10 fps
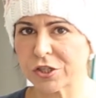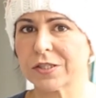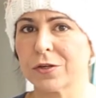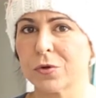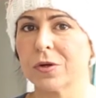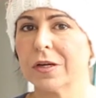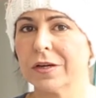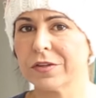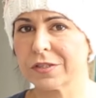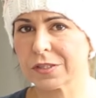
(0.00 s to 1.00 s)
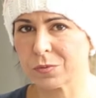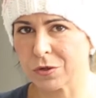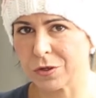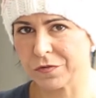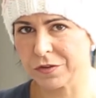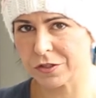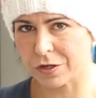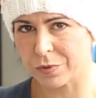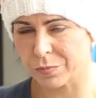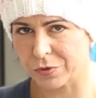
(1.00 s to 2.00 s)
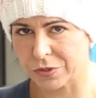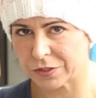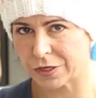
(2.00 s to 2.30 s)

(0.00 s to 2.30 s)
So this is one of the German books